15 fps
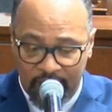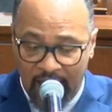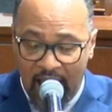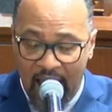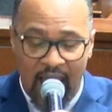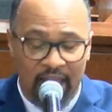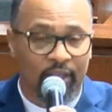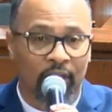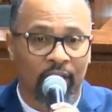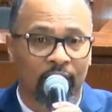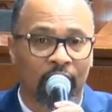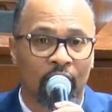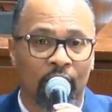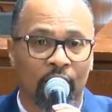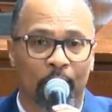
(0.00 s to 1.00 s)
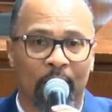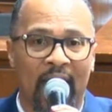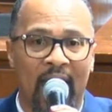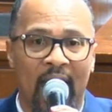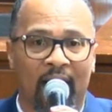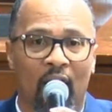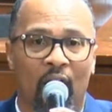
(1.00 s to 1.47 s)
I have to look
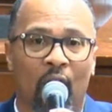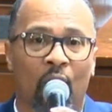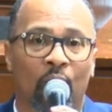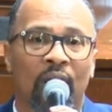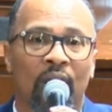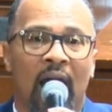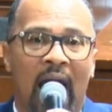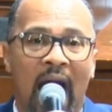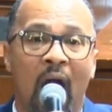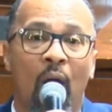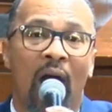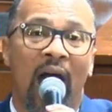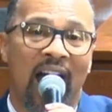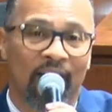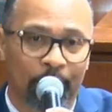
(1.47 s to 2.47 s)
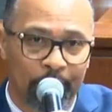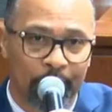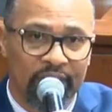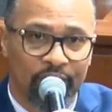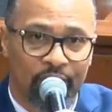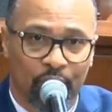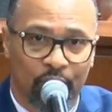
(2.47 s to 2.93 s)
back on how I've
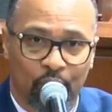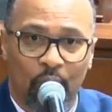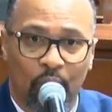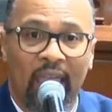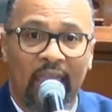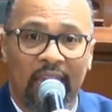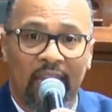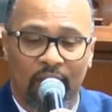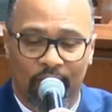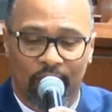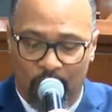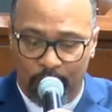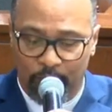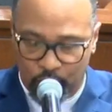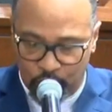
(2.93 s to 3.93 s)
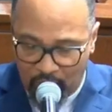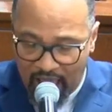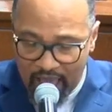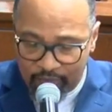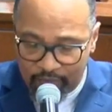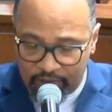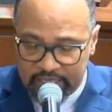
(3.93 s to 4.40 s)
been trained from
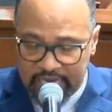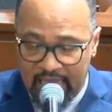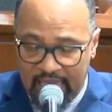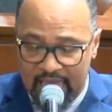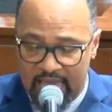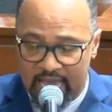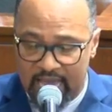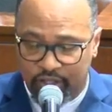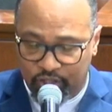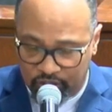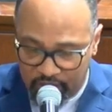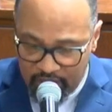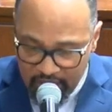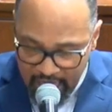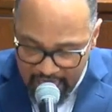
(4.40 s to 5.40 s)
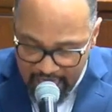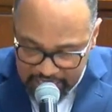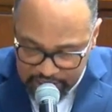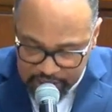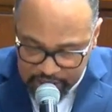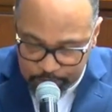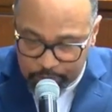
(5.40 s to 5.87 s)
driver's ed to
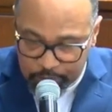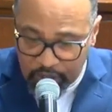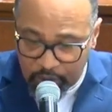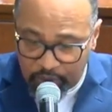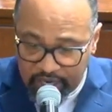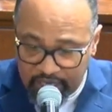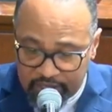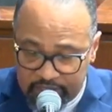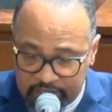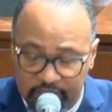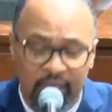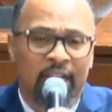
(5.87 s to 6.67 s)
experiencing.